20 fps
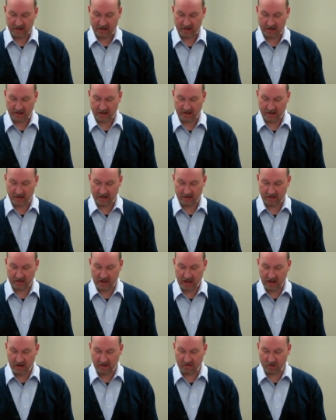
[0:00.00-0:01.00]
Uh,
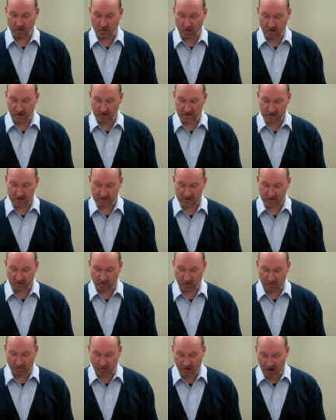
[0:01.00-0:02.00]
they, of course,
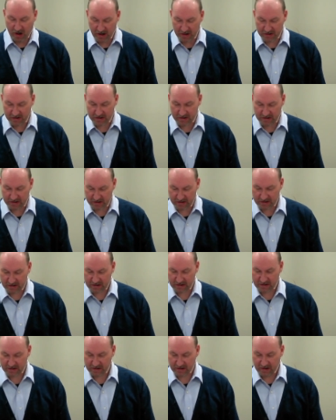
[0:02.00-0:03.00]
were Protestants.
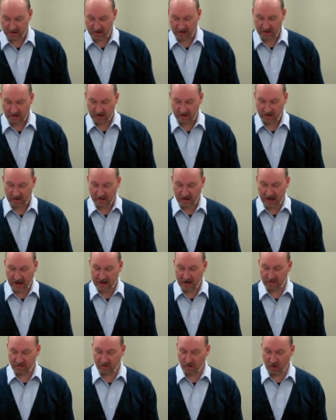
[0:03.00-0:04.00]

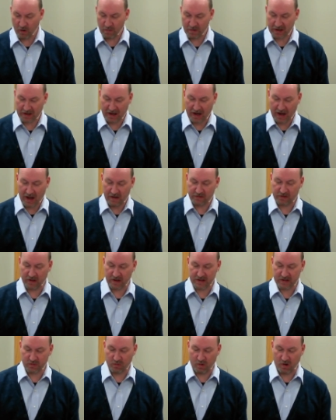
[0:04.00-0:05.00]
Native Roman
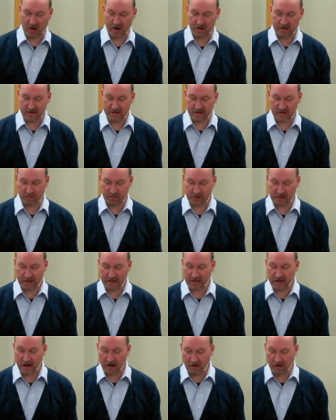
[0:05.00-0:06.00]
Catholics wanted simply
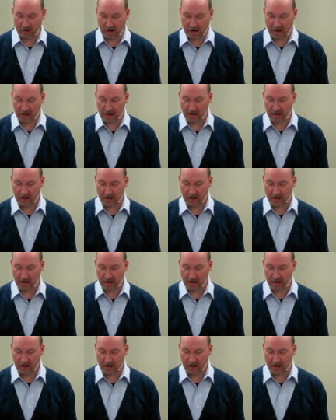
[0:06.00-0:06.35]
Derry